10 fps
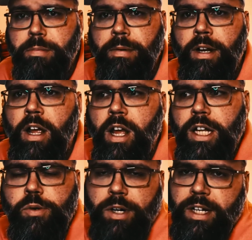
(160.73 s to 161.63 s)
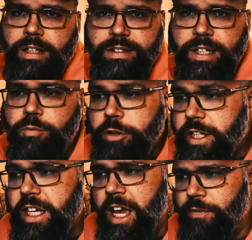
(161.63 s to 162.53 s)
But 2019
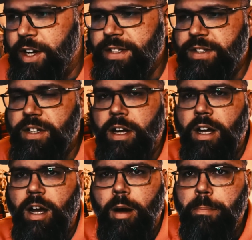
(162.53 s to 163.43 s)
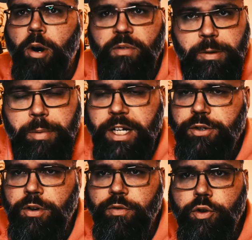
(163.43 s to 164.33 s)
really gave us uh, a perfect
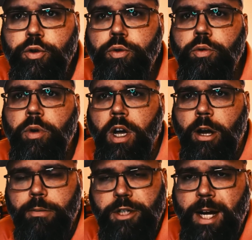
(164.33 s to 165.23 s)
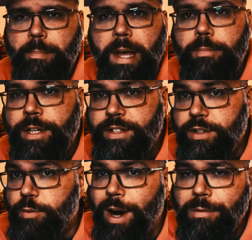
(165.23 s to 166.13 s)
picture of who Rashod Bateman is as
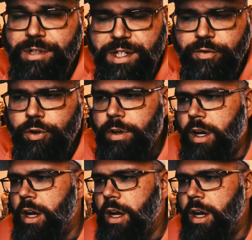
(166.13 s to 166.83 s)
a wide receiver.